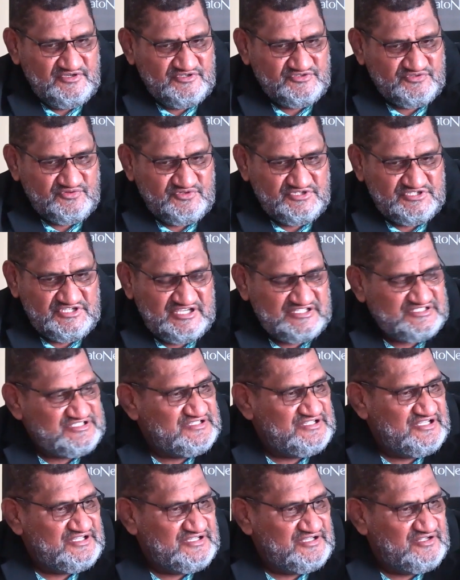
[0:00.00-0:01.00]
So he has
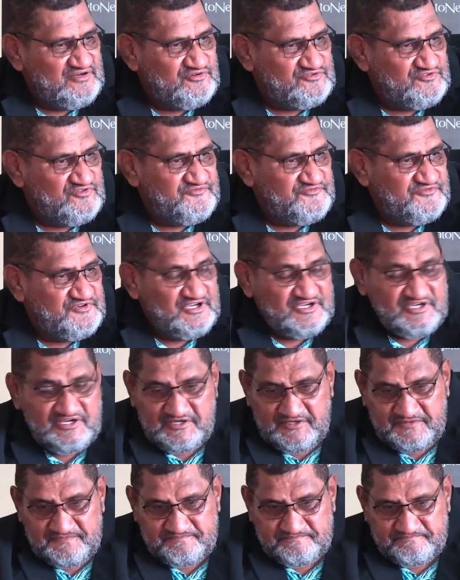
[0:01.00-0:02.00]
a lot of
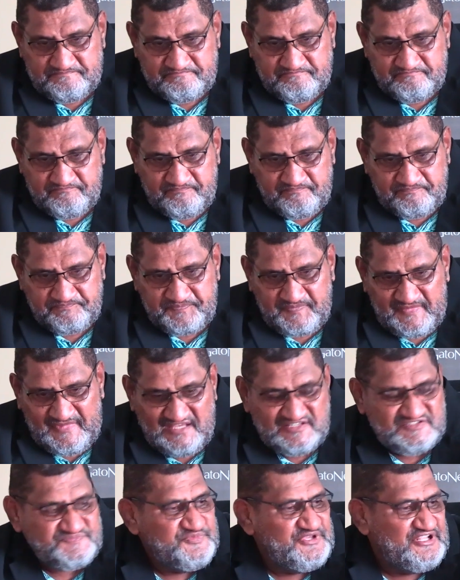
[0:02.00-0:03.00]
um,
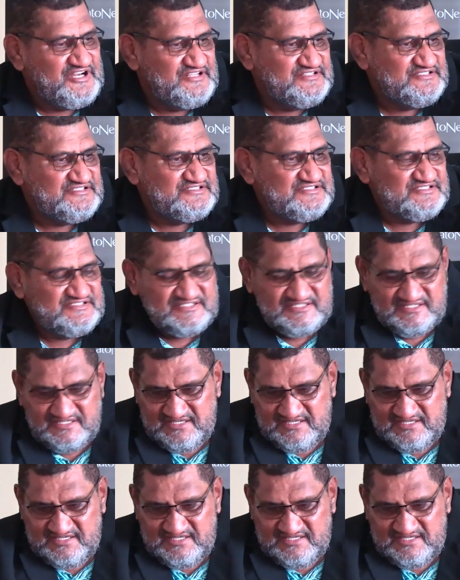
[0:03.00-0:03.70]
experience,